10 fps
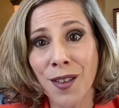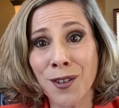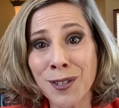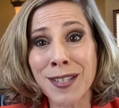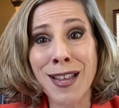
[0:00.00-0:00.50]

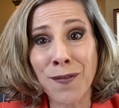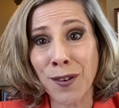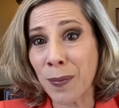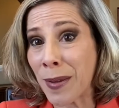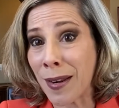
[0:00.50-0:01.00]
There's
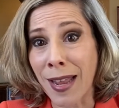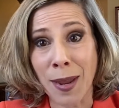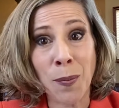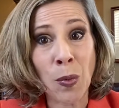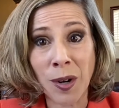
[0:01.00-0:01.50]
never been a
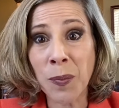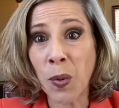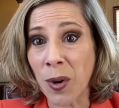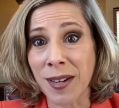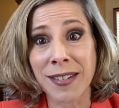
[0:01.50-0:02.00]
more
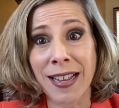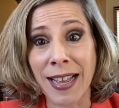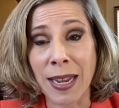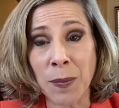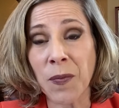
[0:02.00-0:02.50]
important
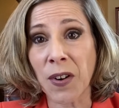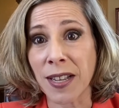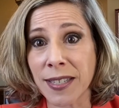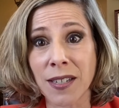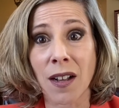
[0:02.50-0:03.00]
time for
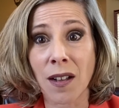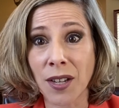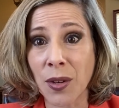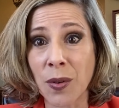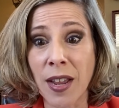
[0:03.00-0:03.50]
us to
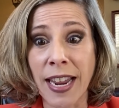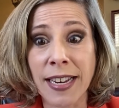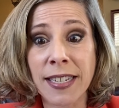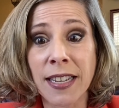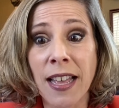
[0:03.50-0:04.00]
all unite